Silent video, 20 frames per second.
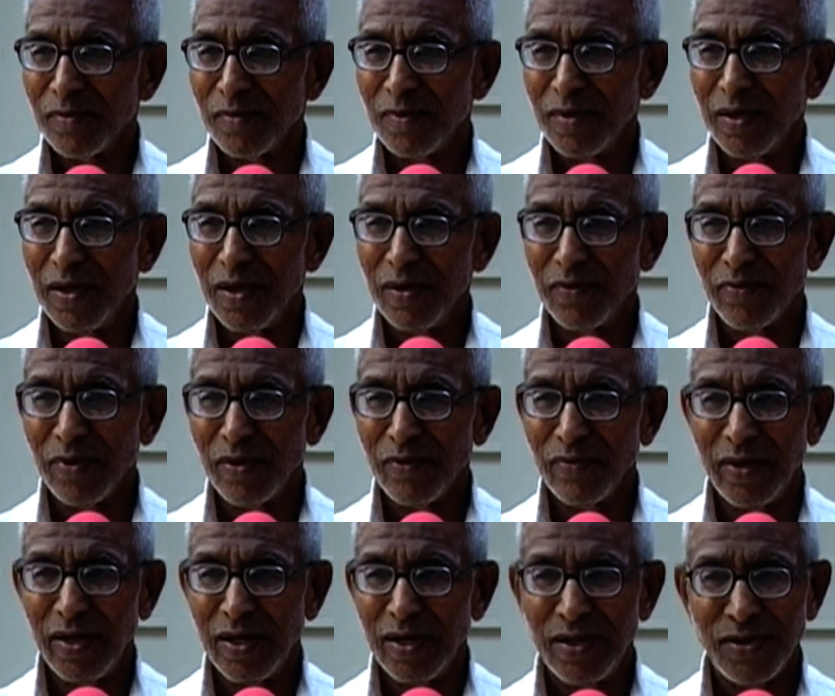If
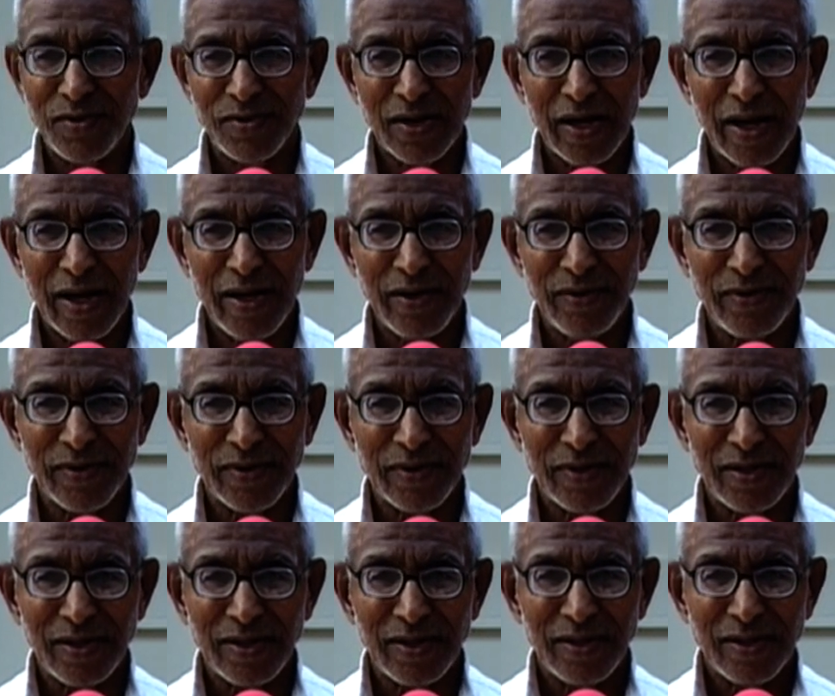we decide
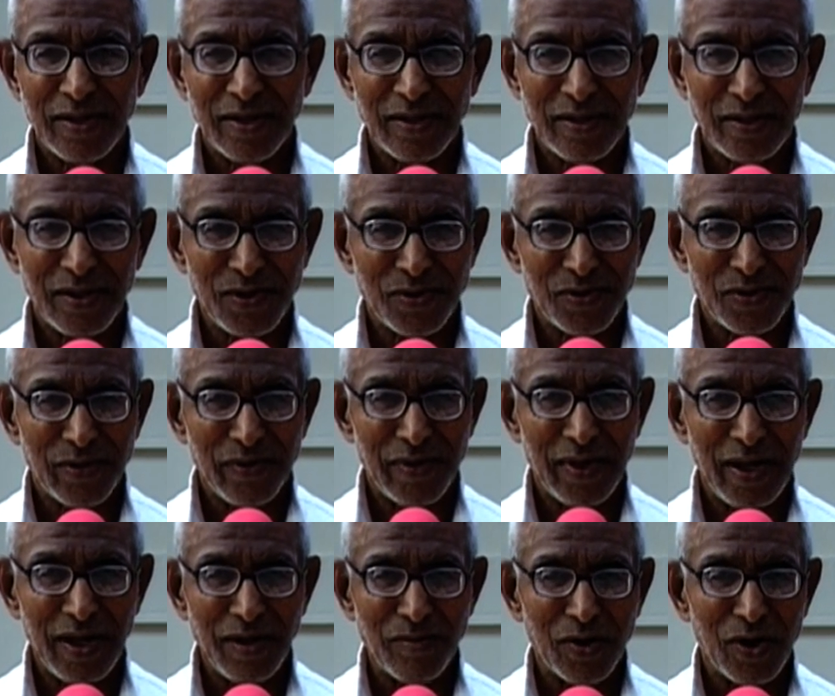this
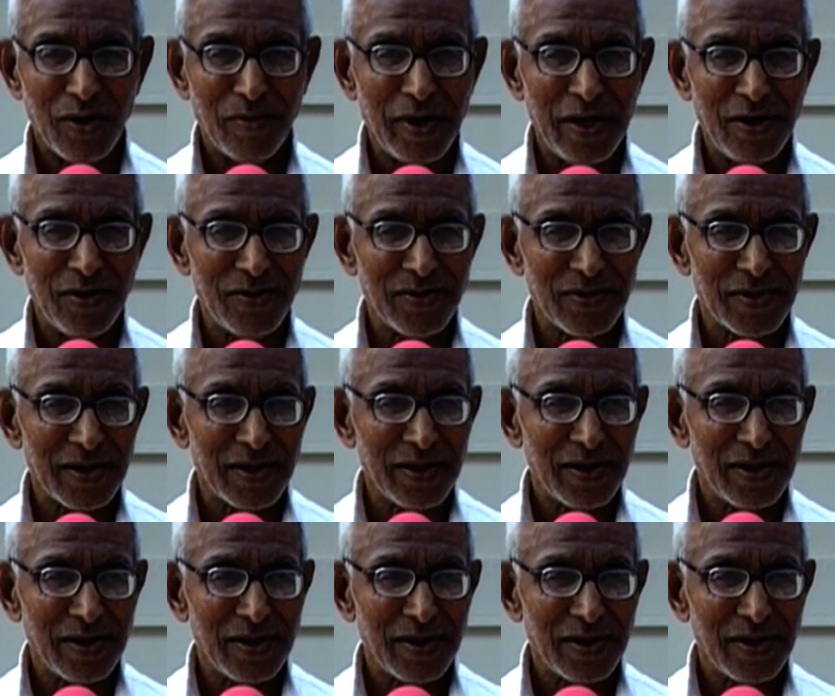very moment,